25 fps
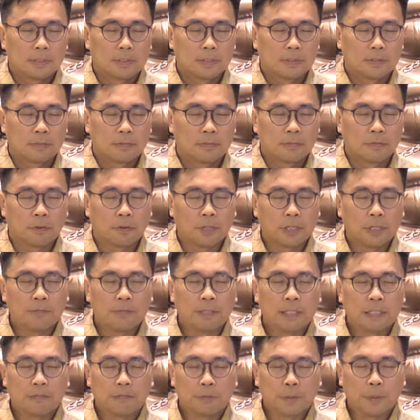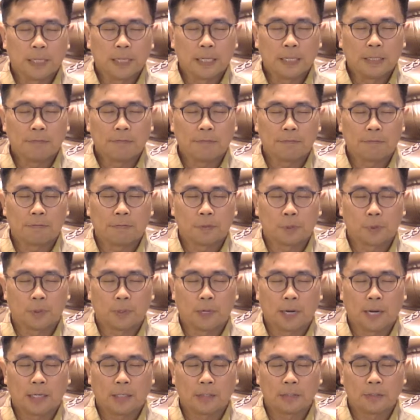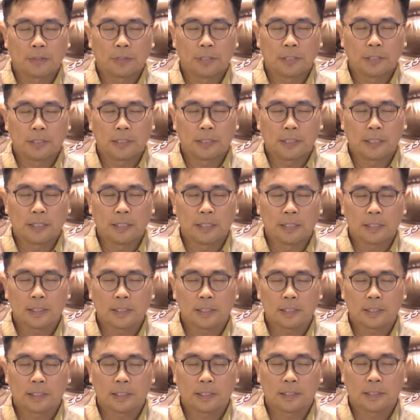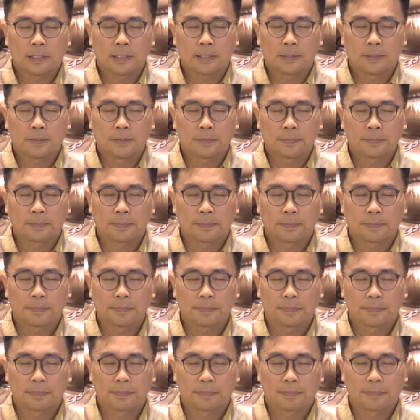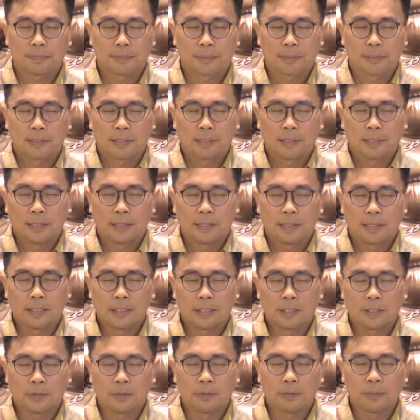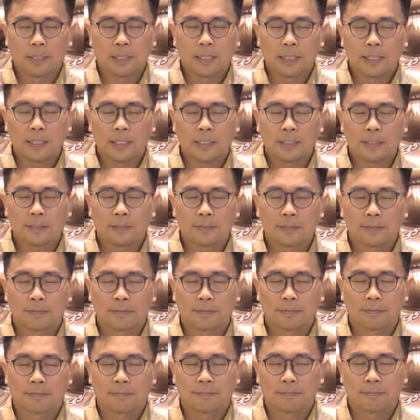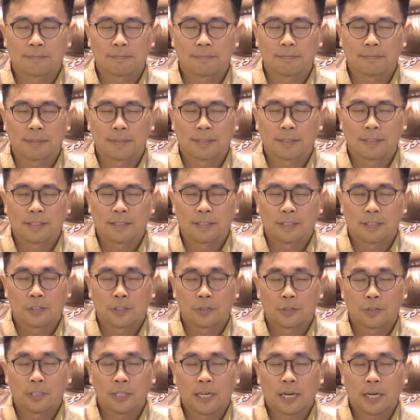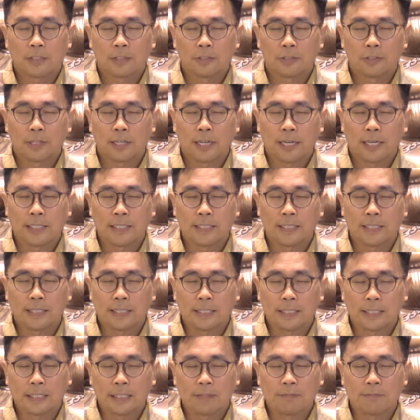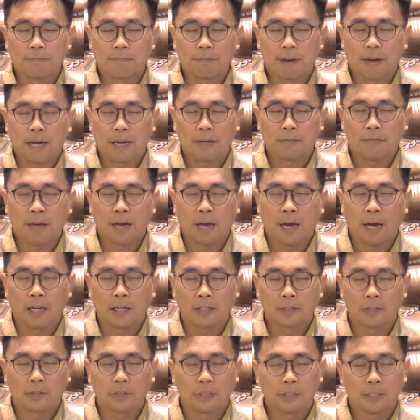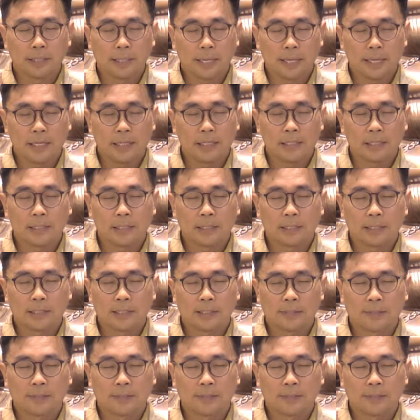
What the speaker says: For even if we live to 100 years, it is only 365 days